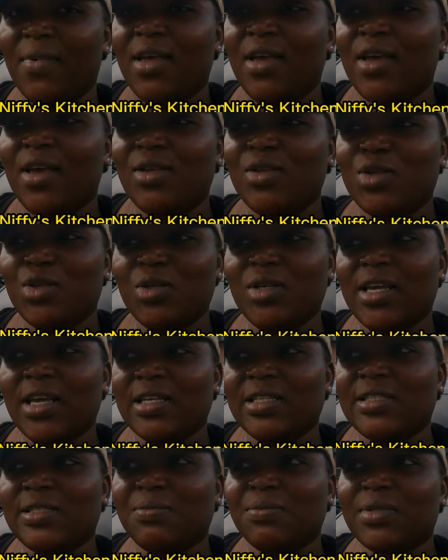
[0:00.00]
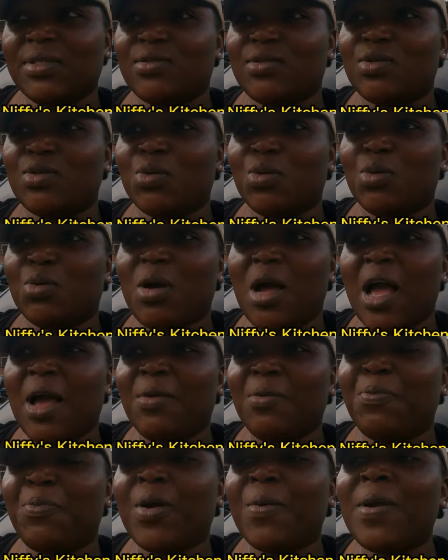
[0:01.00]
them. Yeah. Do you get me? So
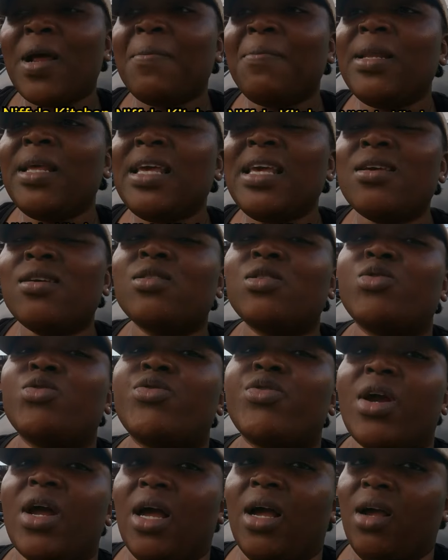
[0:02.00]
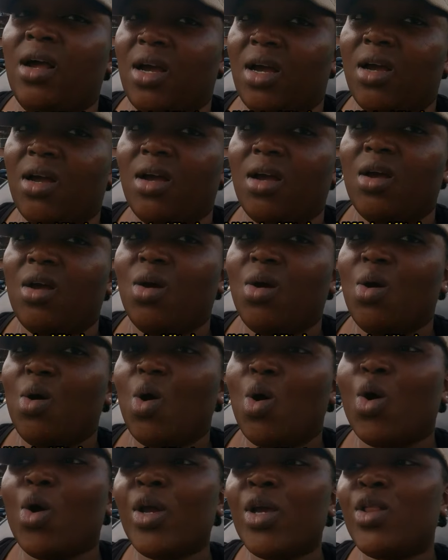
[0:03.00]
I probably is drunk, yeah,
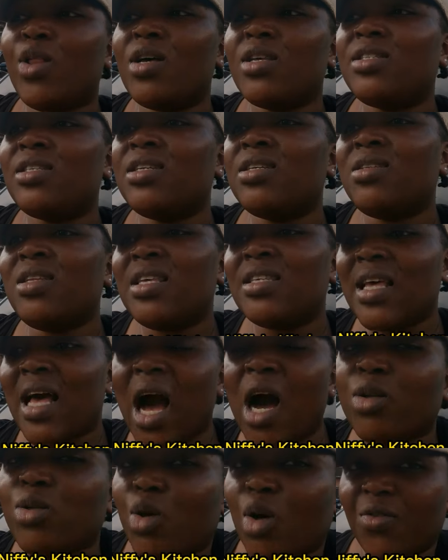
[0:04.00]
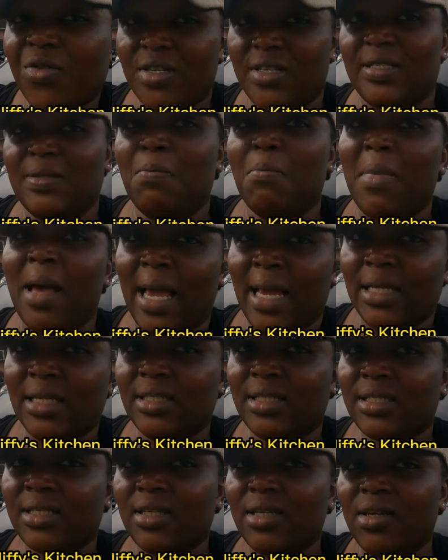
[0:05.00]
yeah, or he doesn't. Is out of his mind.
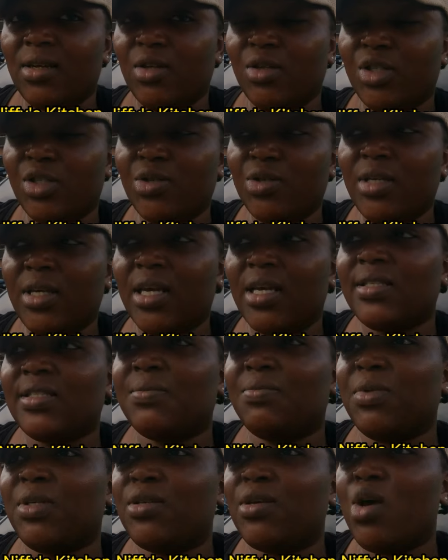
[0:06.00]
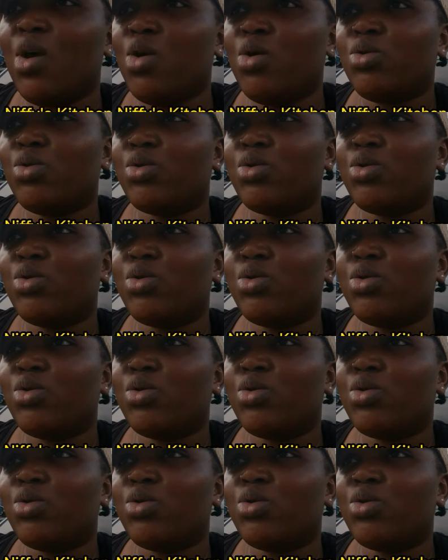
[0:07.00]
Yeah. Do you get me?